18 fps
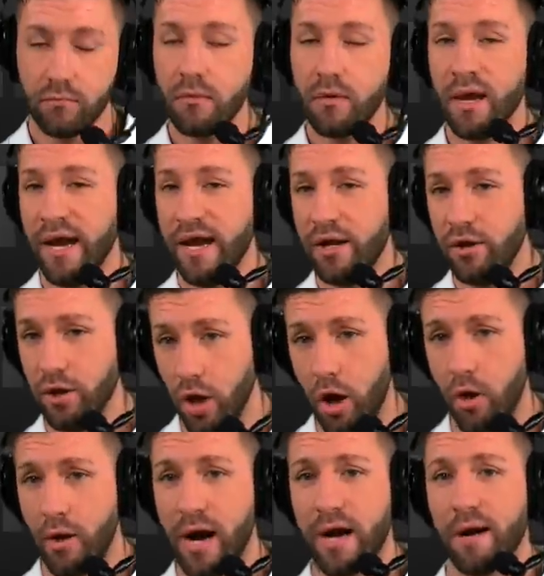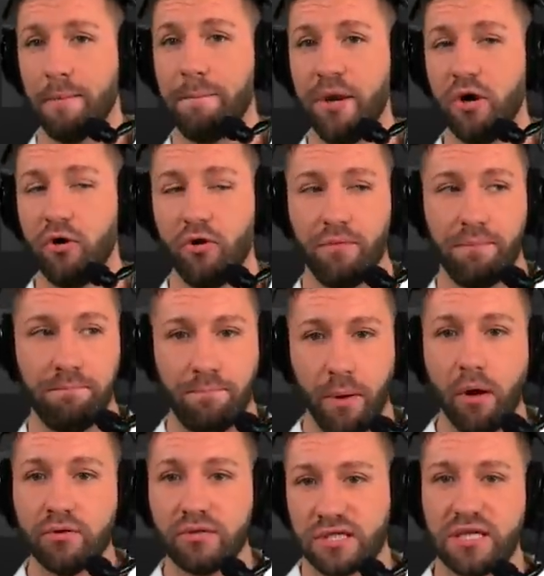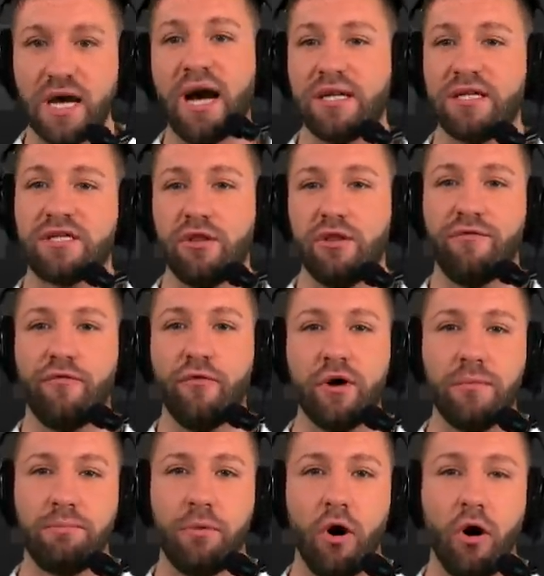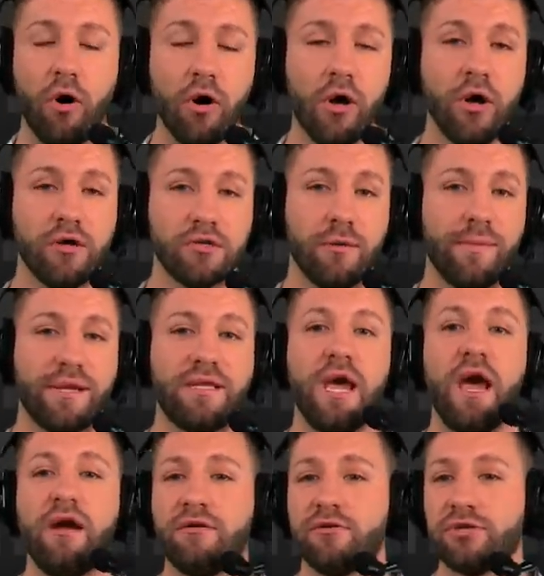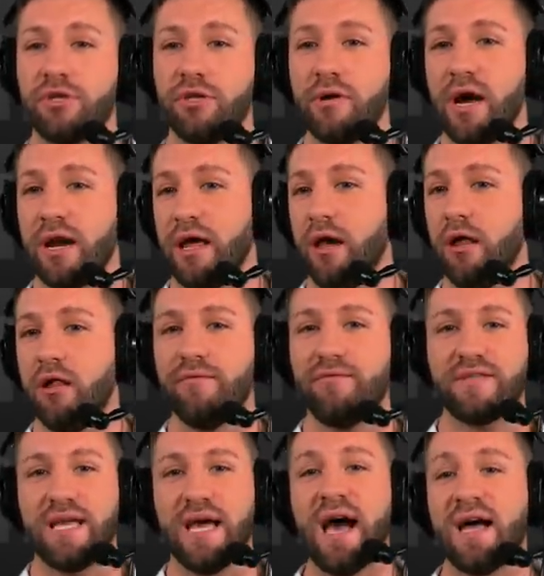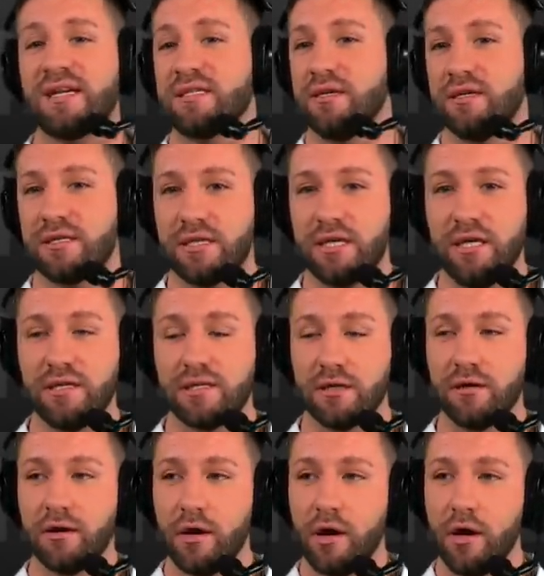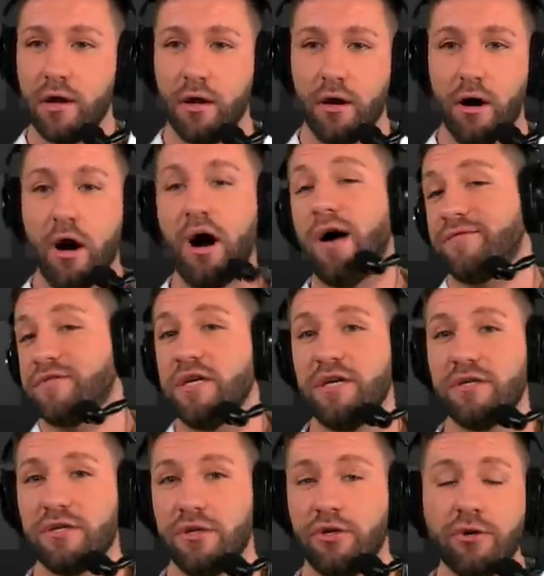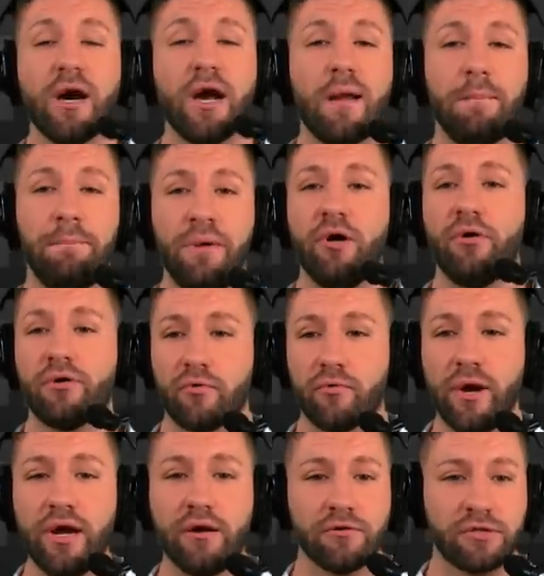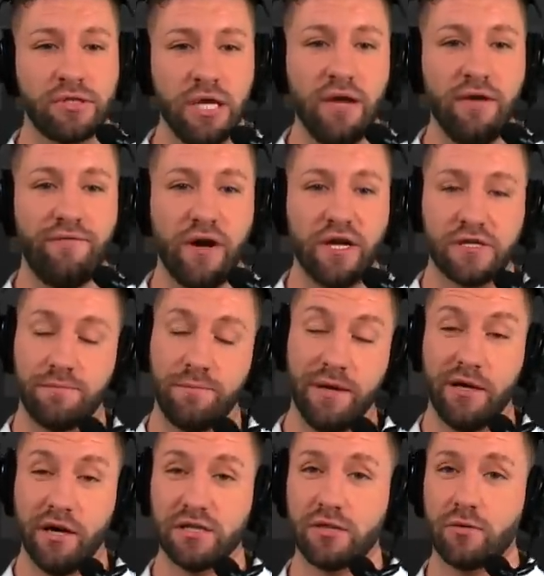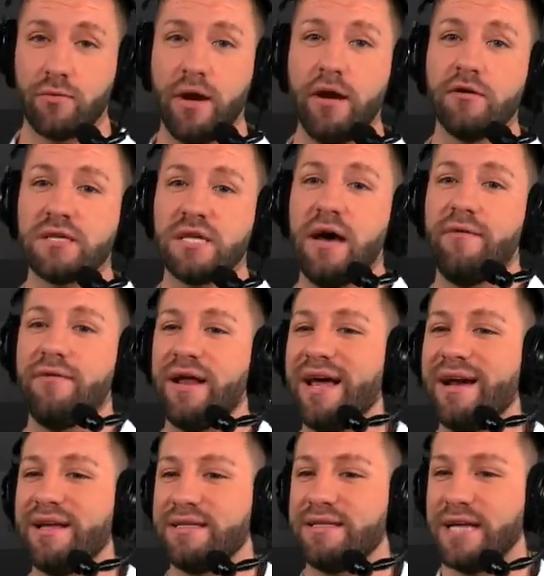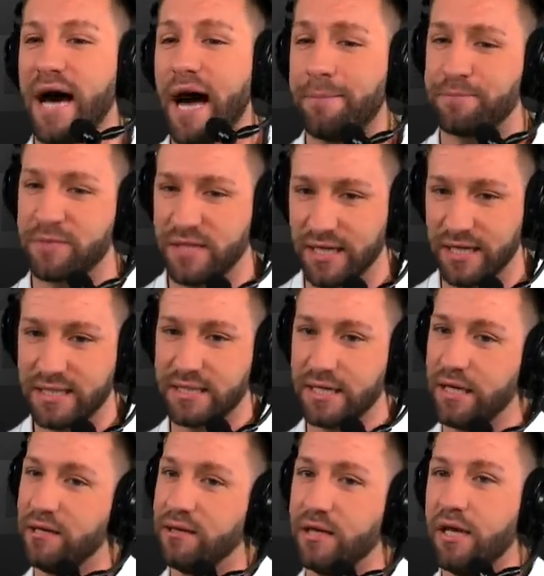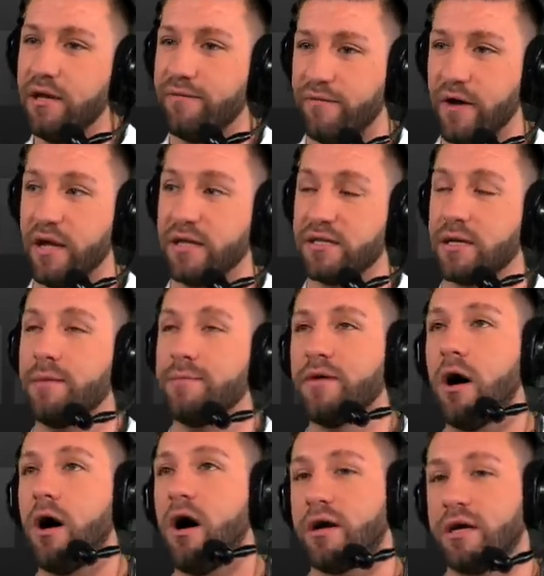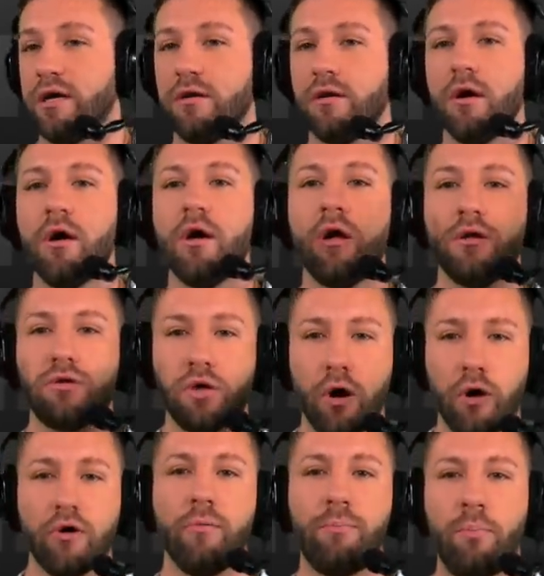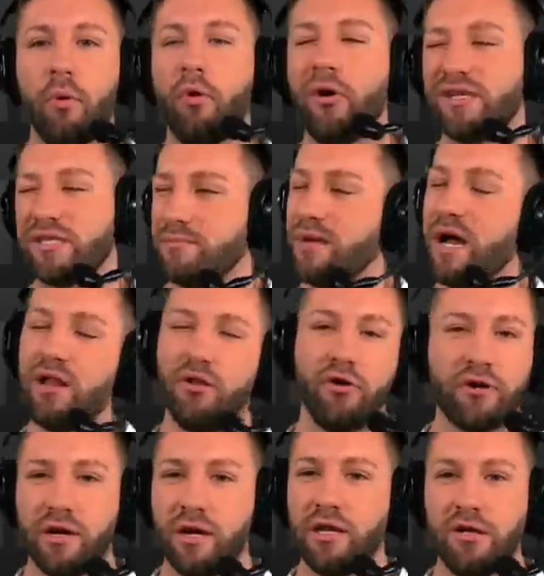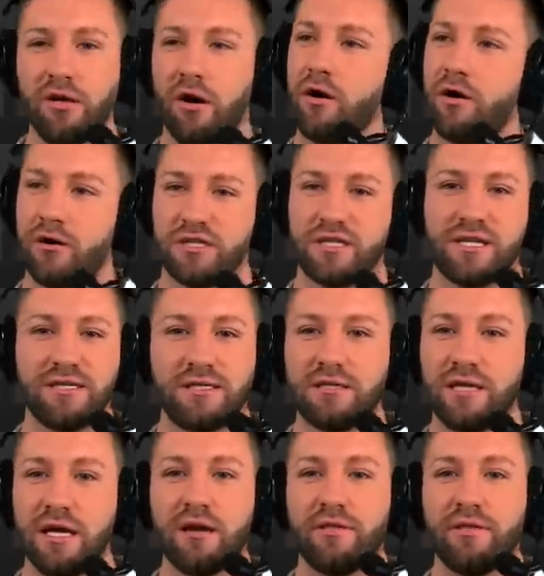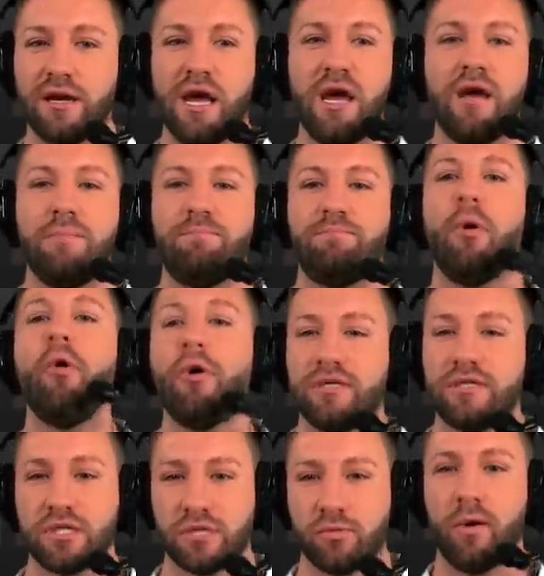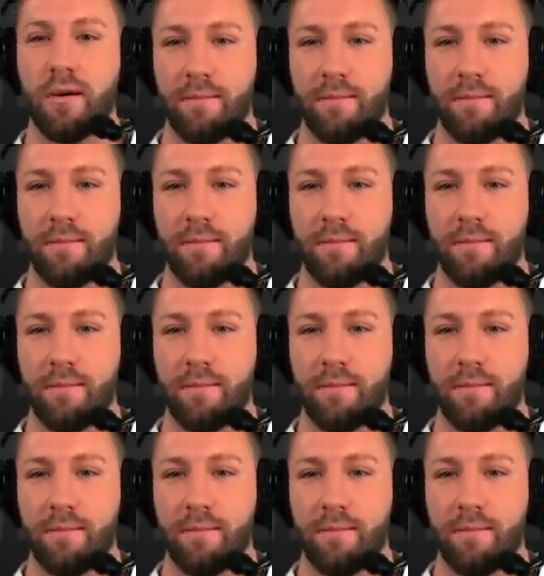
and know how to build both sides of the football. So McDaniels, you got a hell of a task this season, off season. You got to build a Raiders defense because the Raiders haven't had a top 16 defense, and I'm talking total points. I'm not looking at yards because at the end of the day, points is what